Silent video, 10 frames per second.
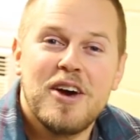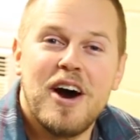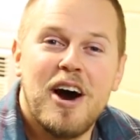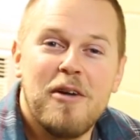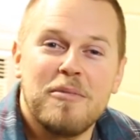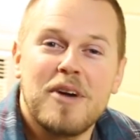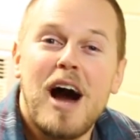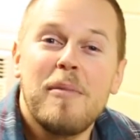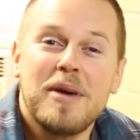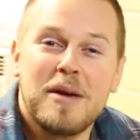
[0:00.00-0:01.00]
Um,
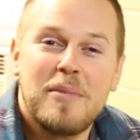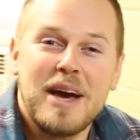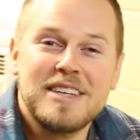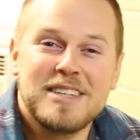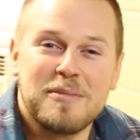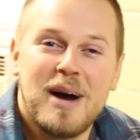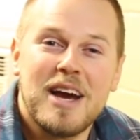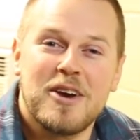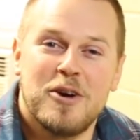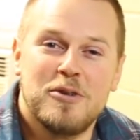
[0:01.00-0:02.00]
copying and pasting my
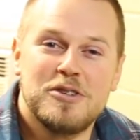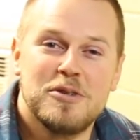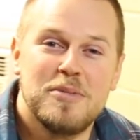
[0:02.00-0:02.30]
code should